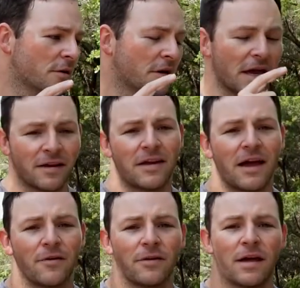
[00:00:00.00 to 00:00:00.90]

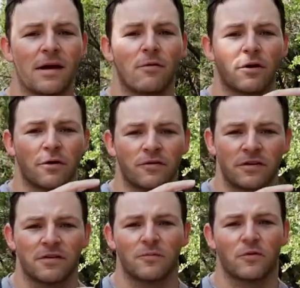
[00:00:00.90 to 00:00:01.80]
kickdown, and we'll go
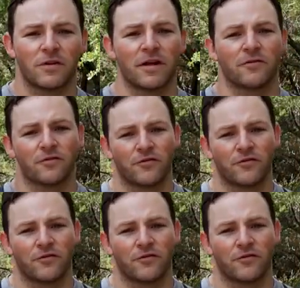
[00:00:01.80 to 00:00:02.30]
see some more dinosaur